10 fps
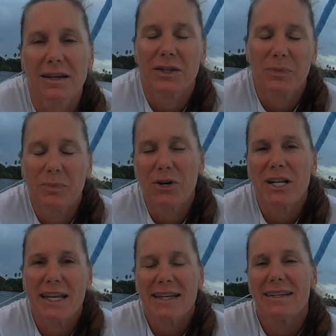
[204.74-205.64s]
Good
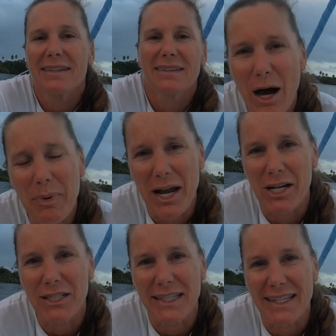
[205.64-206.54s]
morning.
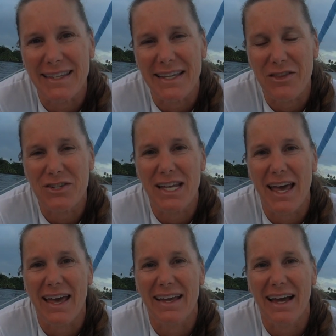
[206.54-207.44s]
Apparently the other
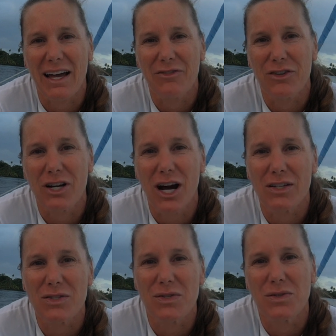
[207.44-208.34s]
day I
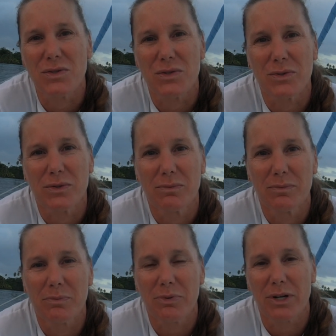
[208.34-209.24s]
forgot to
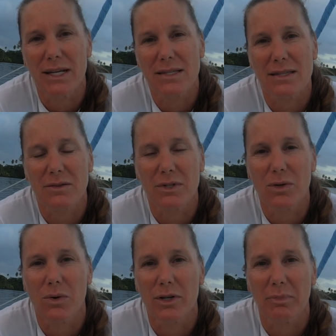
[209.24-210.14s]
press the
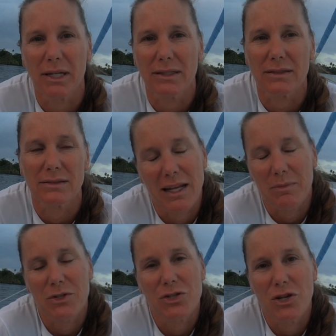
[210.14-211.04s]
record button. And I'm
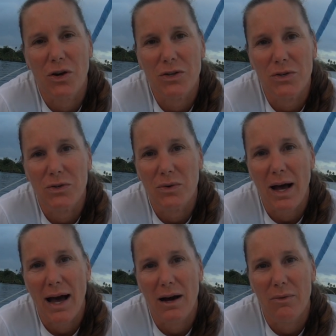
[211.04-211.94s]
going to show you
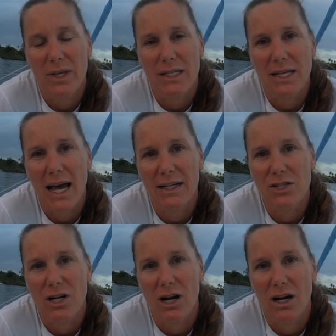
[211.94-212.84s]
how we
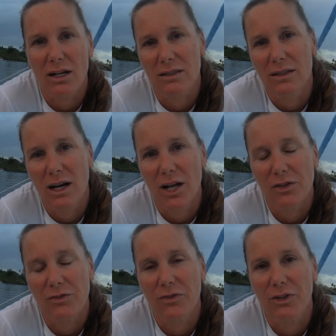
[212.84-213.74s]
attached our
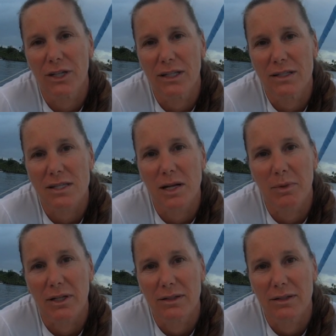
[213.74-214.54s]
100-foot snubber.